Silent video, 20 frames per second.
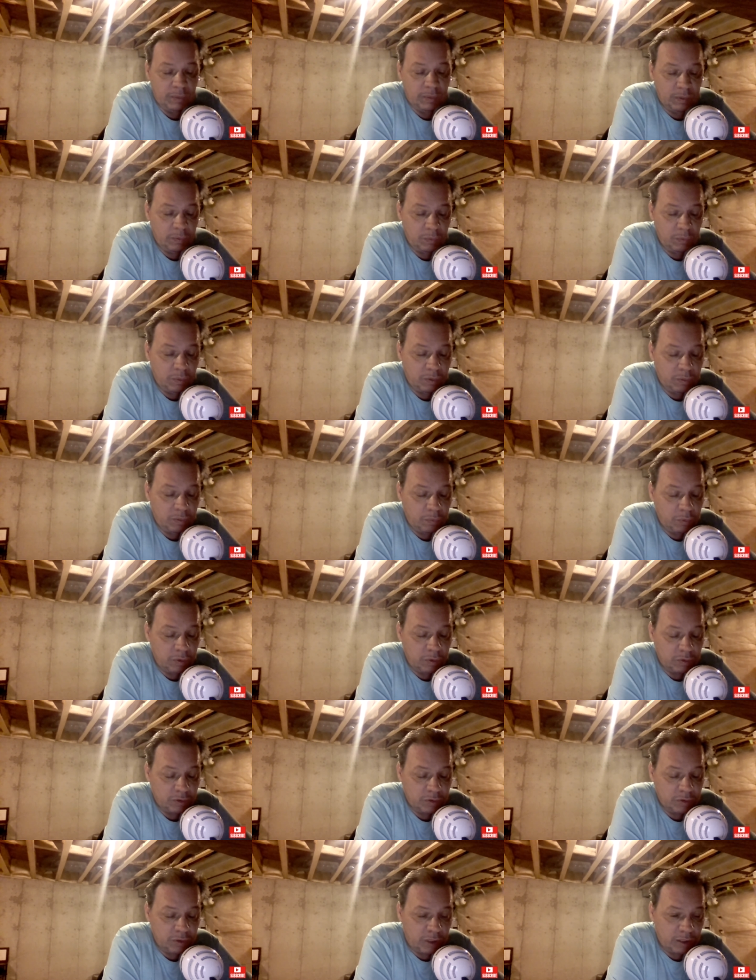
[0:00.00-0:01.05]
We're, we're
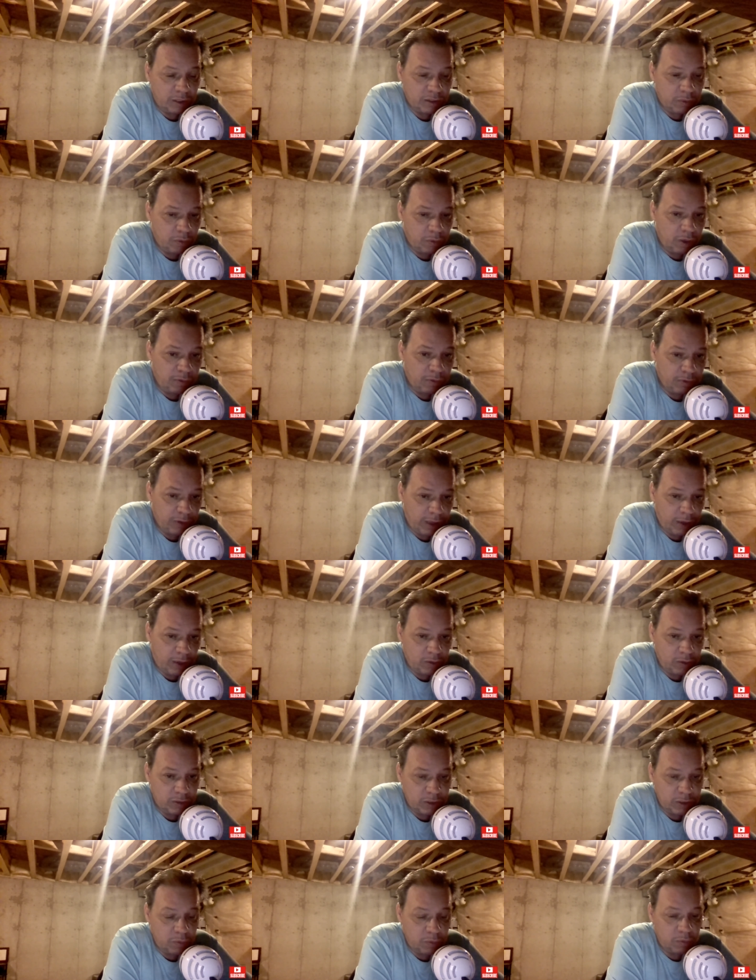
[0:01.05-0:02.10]
like I said, we're up for the
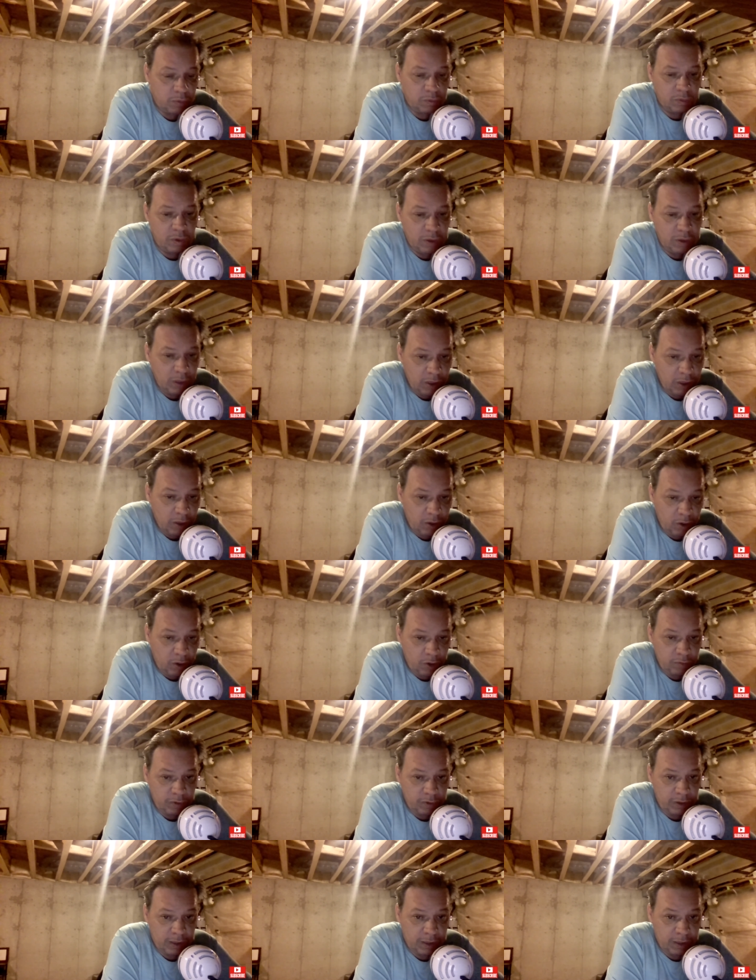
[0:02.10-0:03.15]
housing
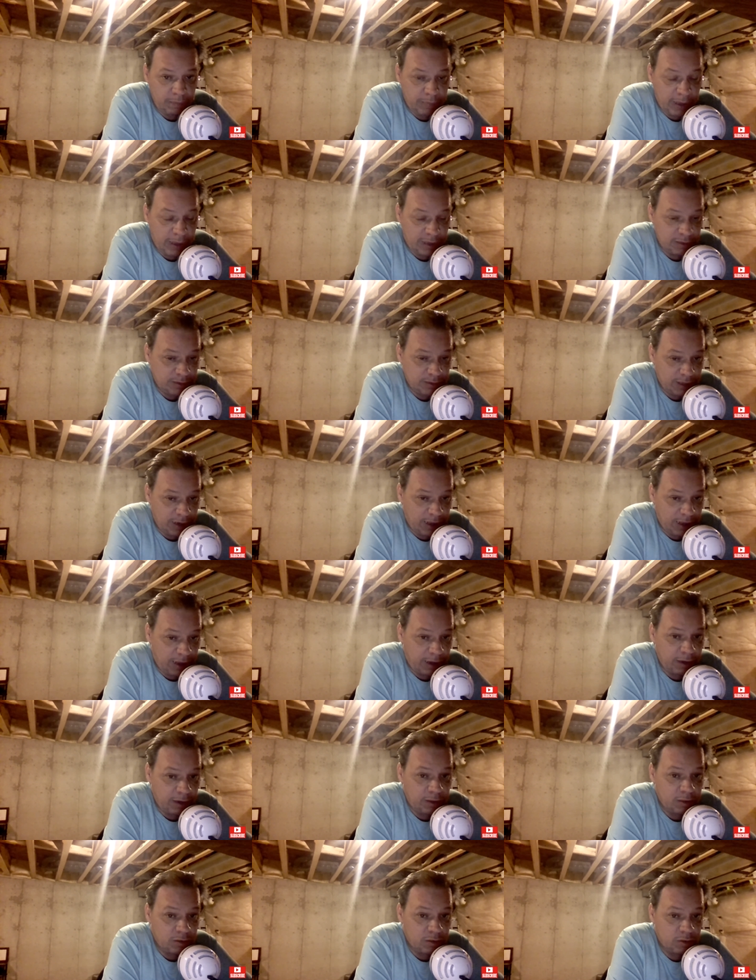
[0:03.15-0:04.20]
hopefully they can pass that
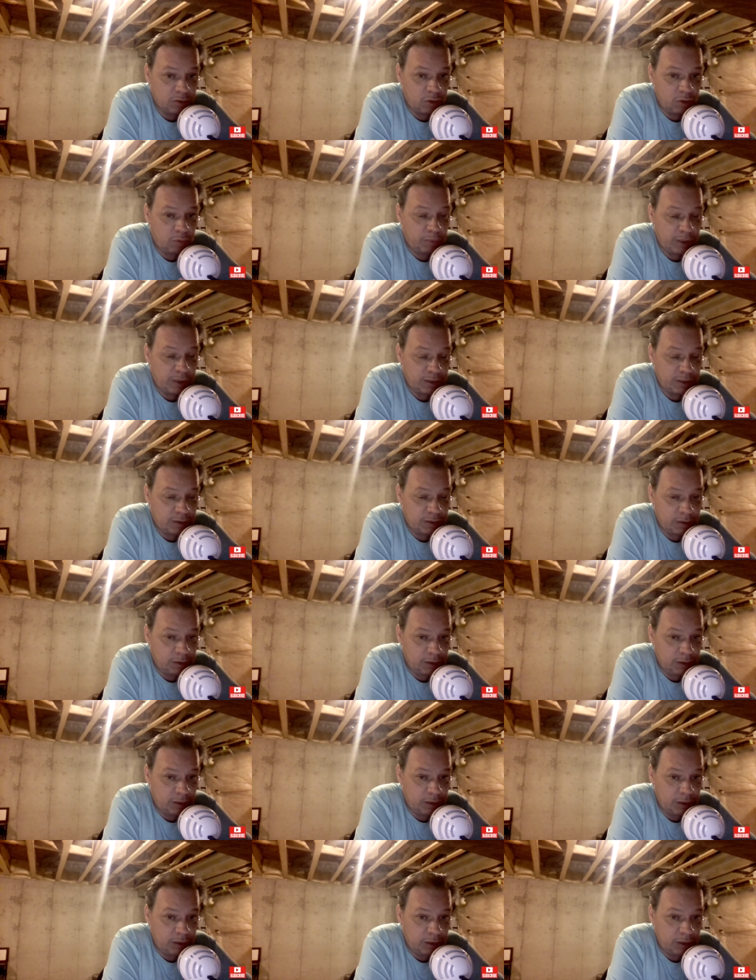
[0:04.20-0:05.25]
act. So
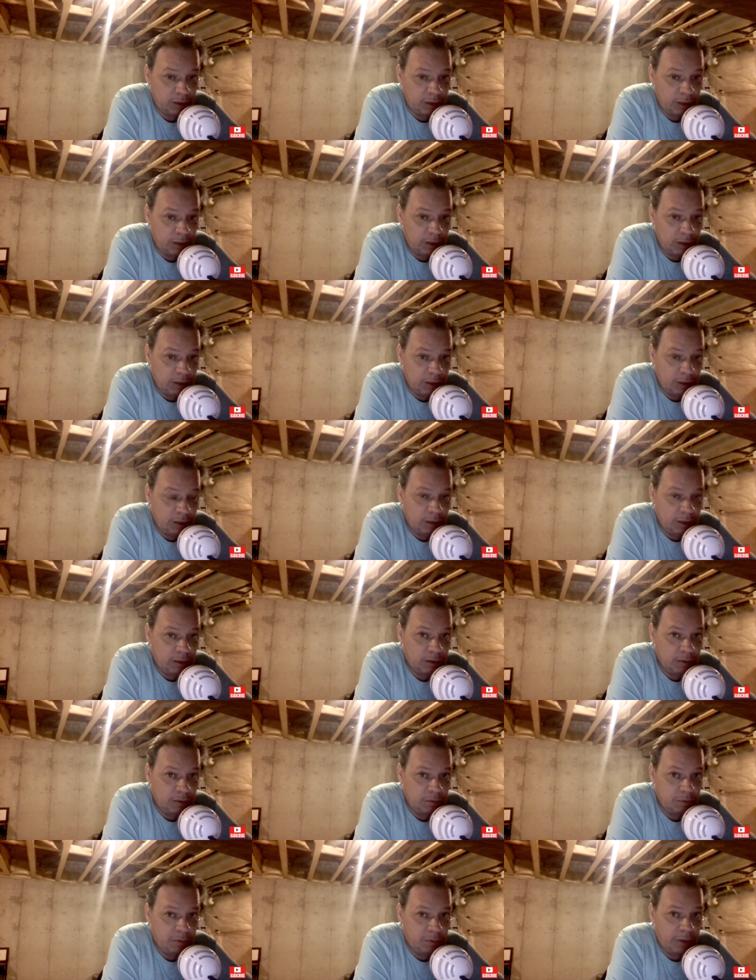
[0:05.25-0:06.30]
basically,
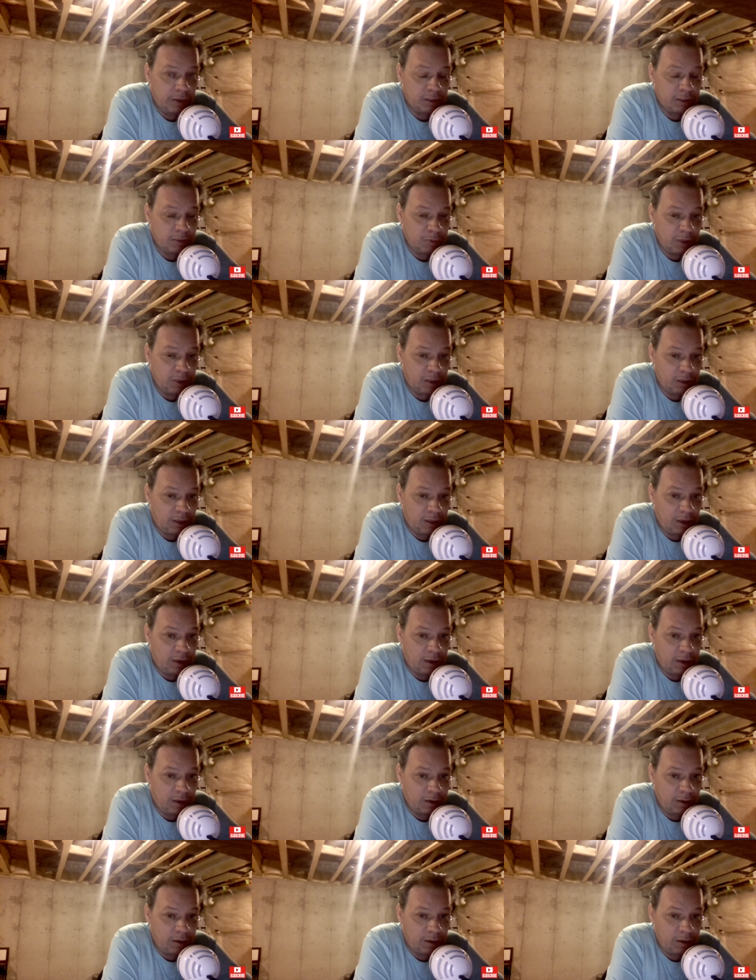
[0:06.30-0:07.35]
well, that's gonna be a
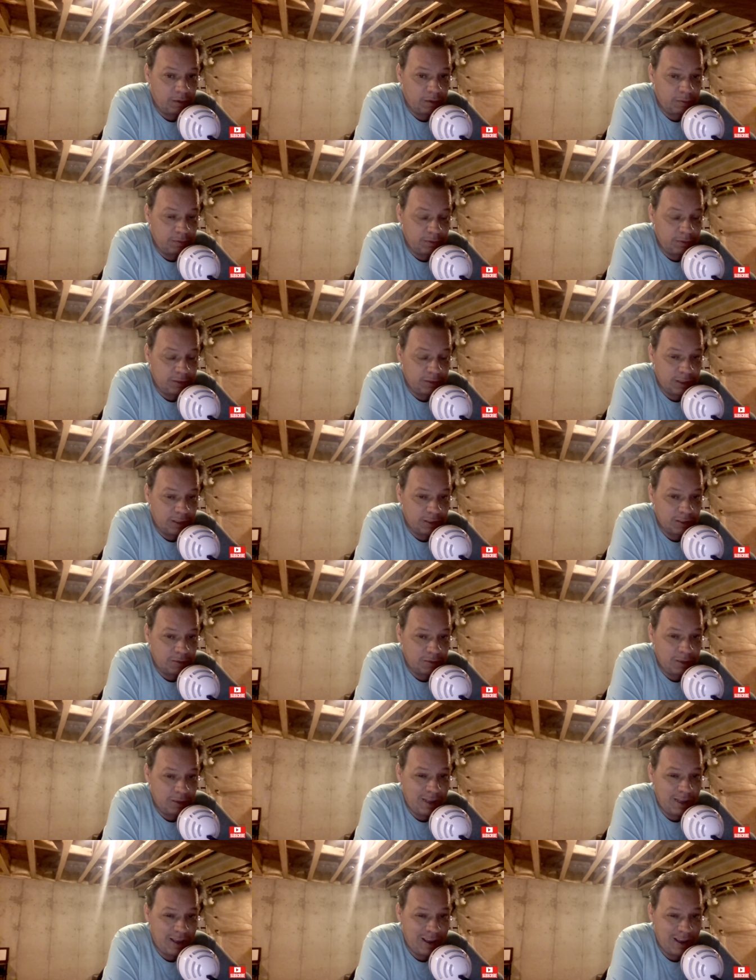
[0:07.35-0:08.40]
lot, lot of that's
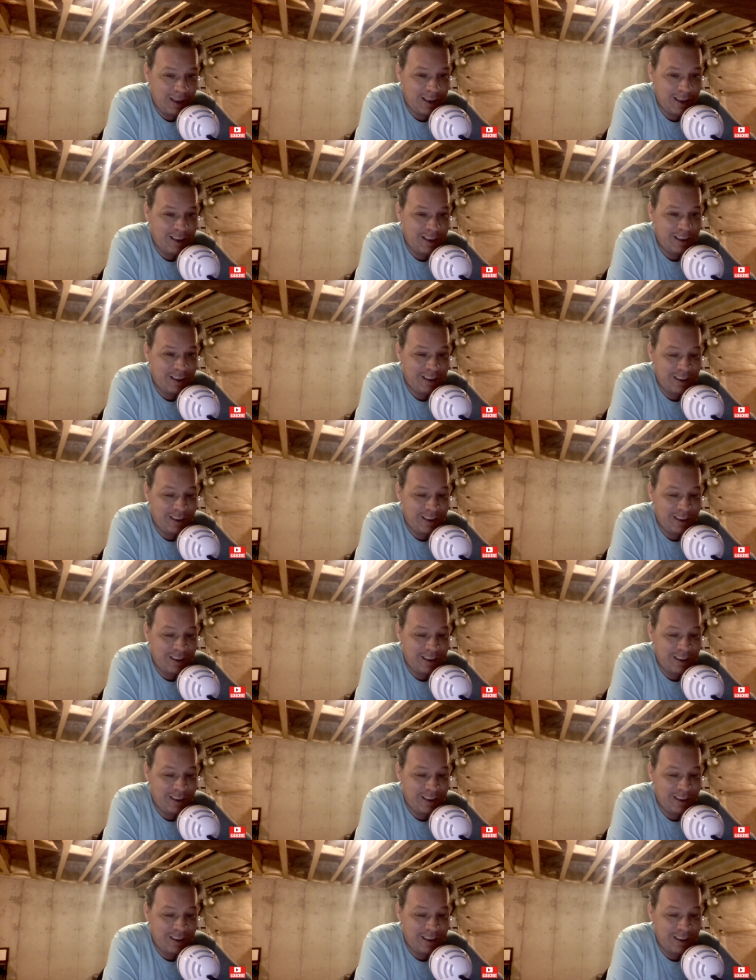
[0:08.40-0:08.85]
gonna